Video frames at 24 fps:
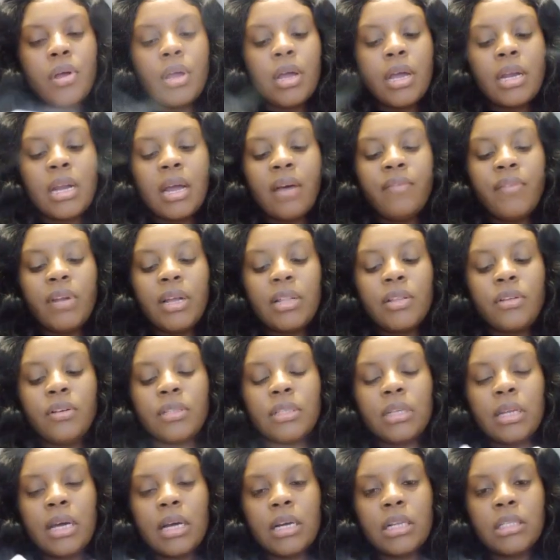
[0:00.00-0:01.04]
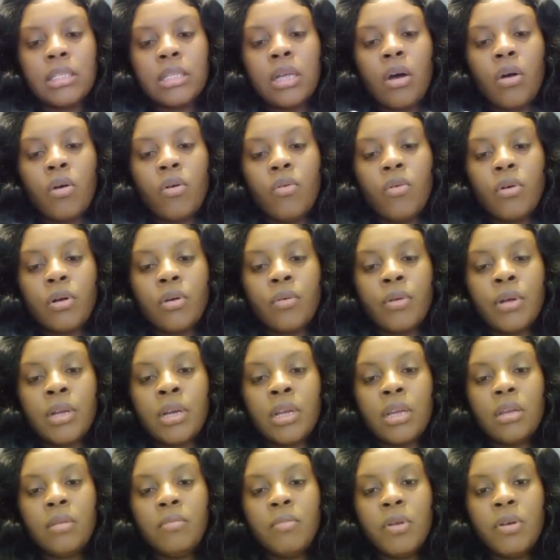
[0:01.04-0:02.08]
and I feel like there's a lot of talk going on in
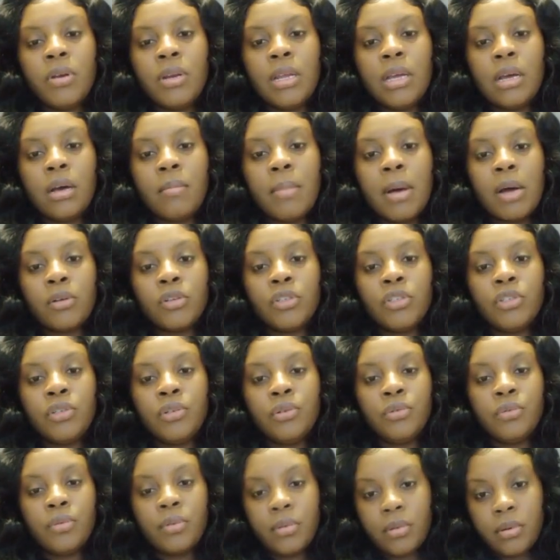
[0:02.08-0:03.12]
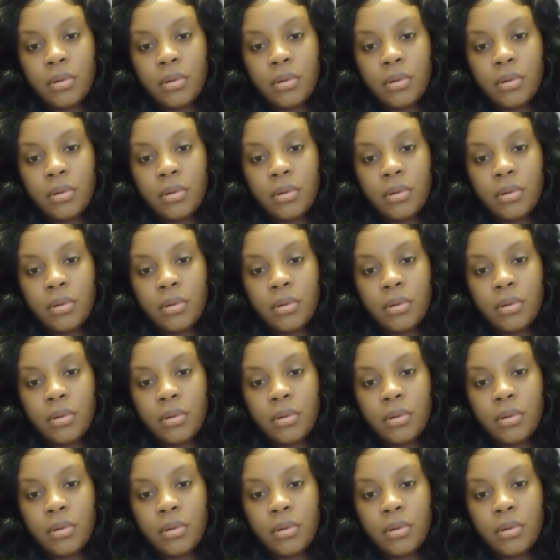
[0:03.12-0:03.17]
the community about you.